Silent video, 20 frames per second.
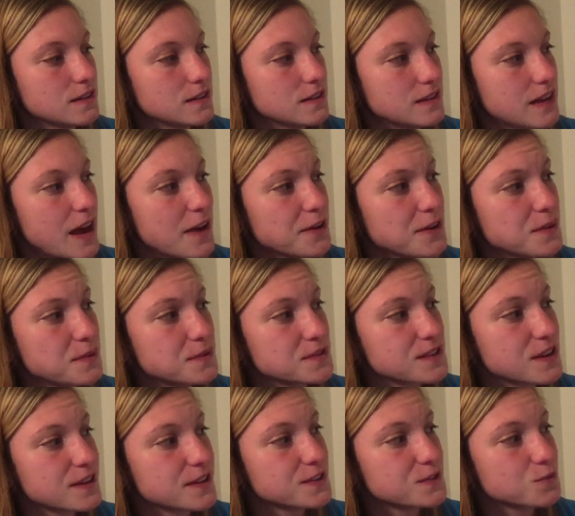Now he was
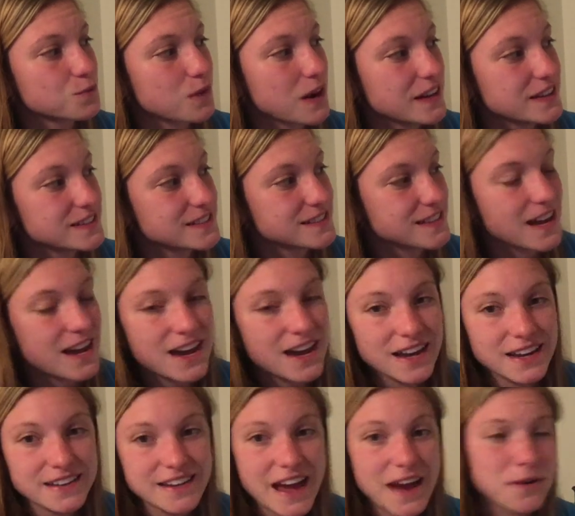on his right
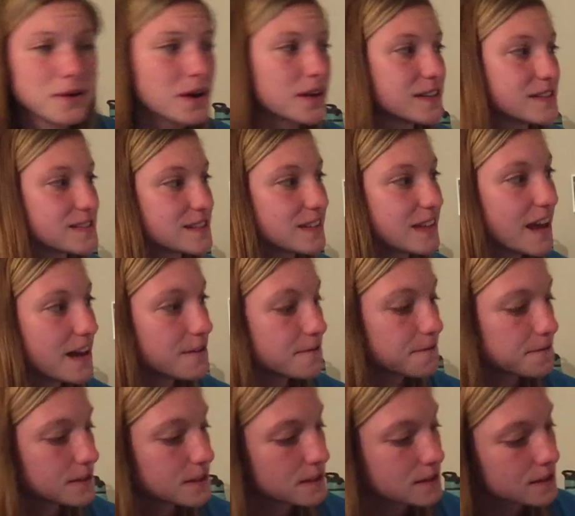side, now on his
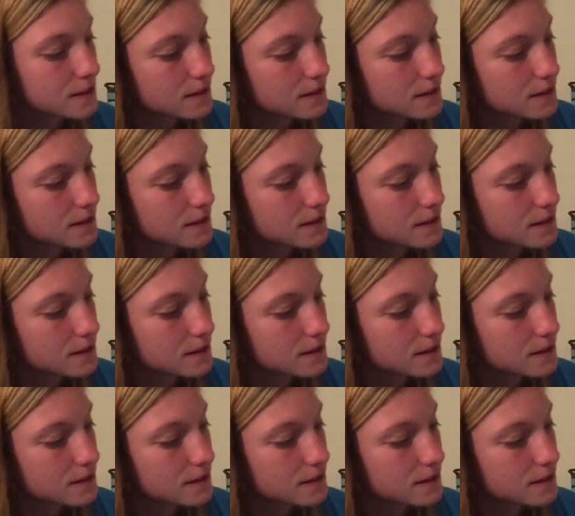left,